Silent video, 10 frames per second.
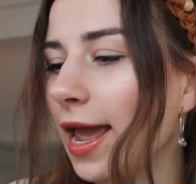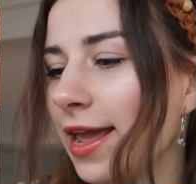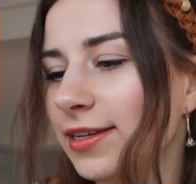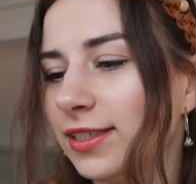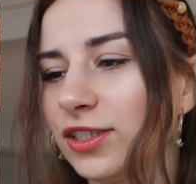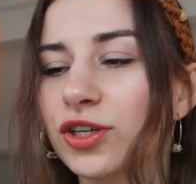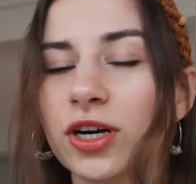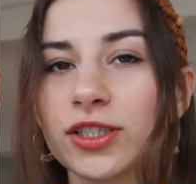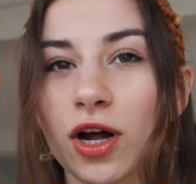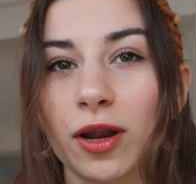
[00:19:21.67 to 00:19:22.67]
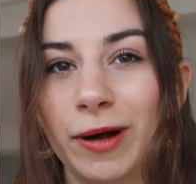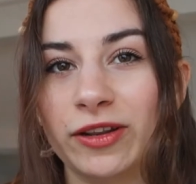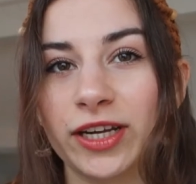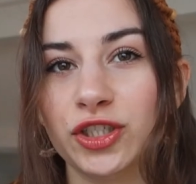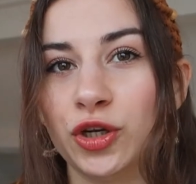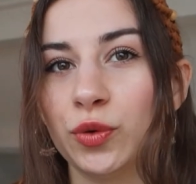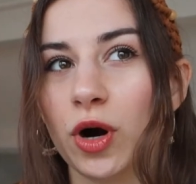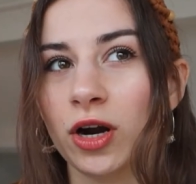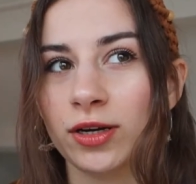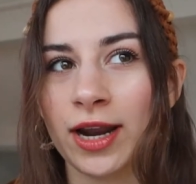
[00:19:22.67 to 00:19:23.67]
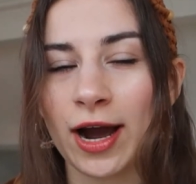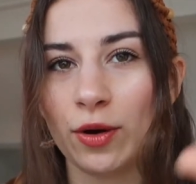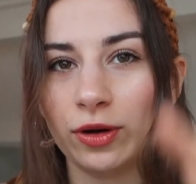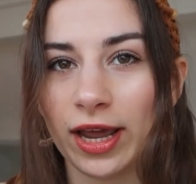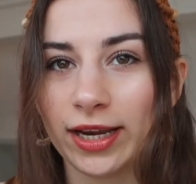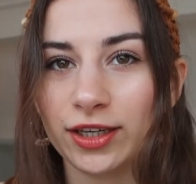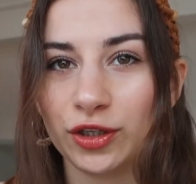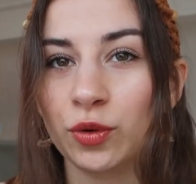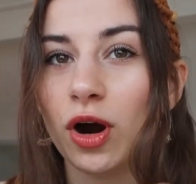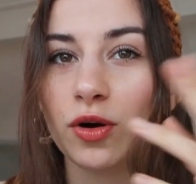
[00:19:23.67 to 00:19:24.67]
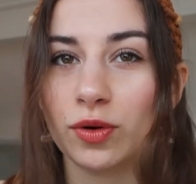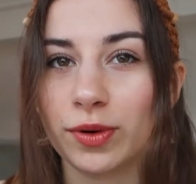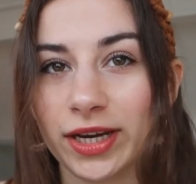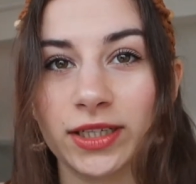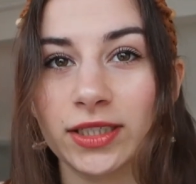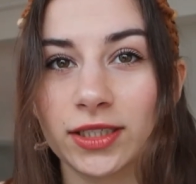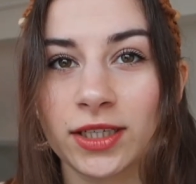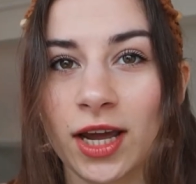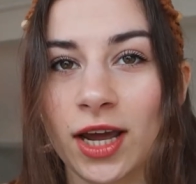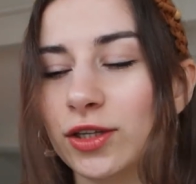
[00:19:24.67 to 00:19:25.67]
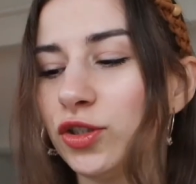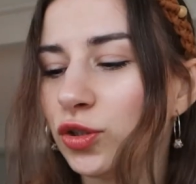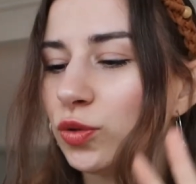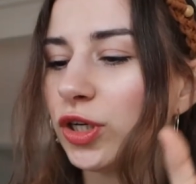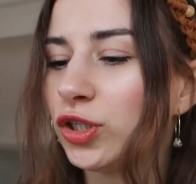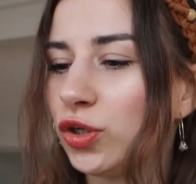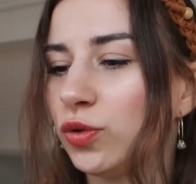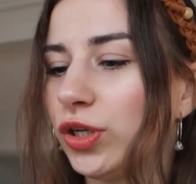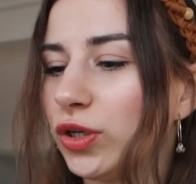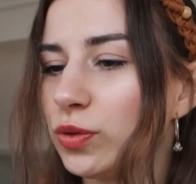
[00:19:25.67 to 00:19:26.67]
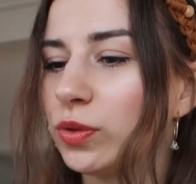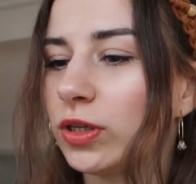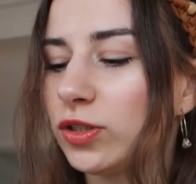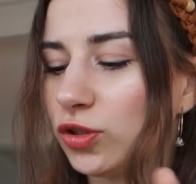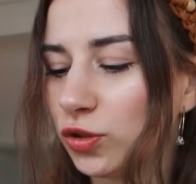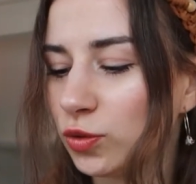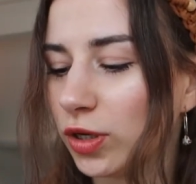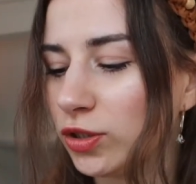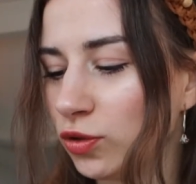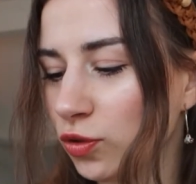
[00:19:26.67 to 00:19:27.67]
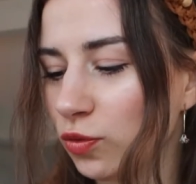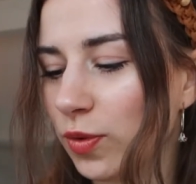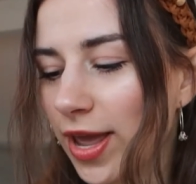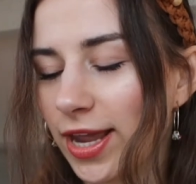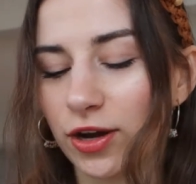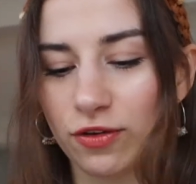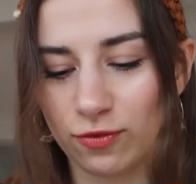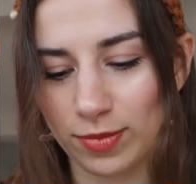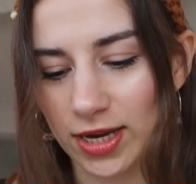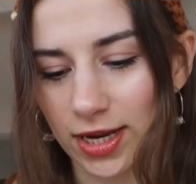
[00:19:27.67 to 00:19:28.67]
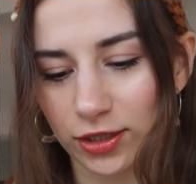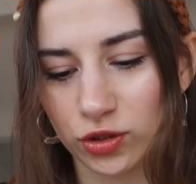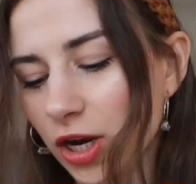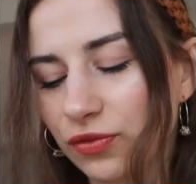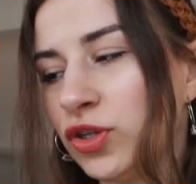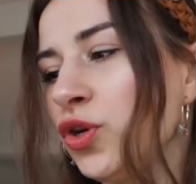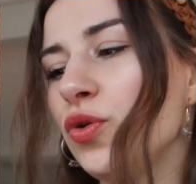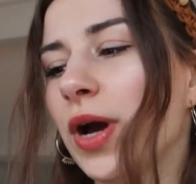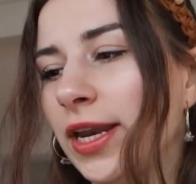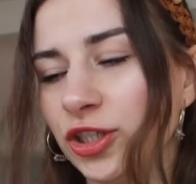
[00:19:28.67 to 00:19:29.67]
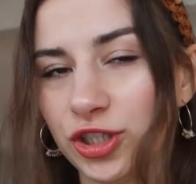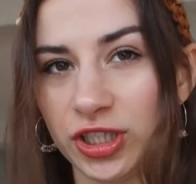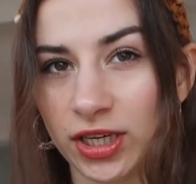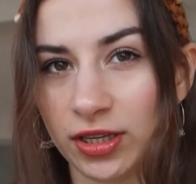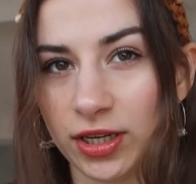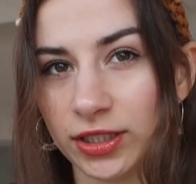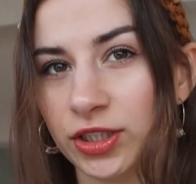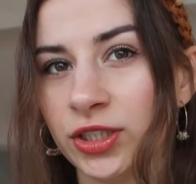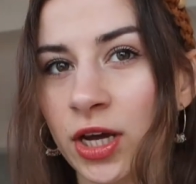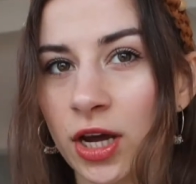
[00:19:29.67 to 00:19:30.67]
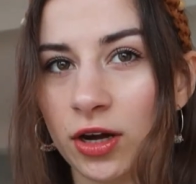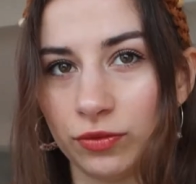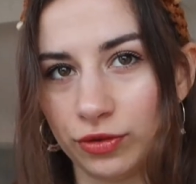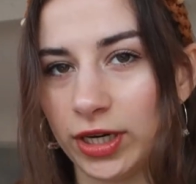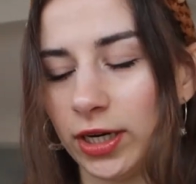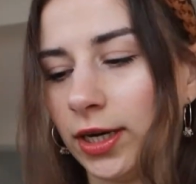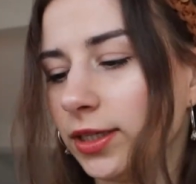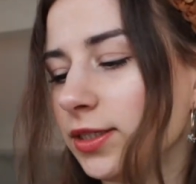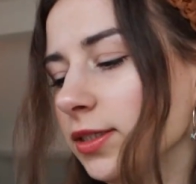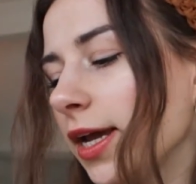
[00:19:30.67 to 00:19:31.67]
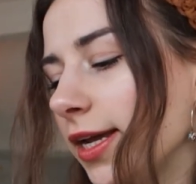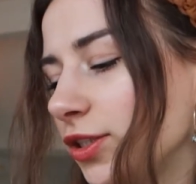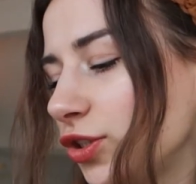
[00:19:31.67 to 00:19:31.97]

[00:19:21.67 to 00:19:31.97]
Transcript: And this card is all about that you are now like, you are awakened to a new you to a new way of being, to a new energy in this reading today.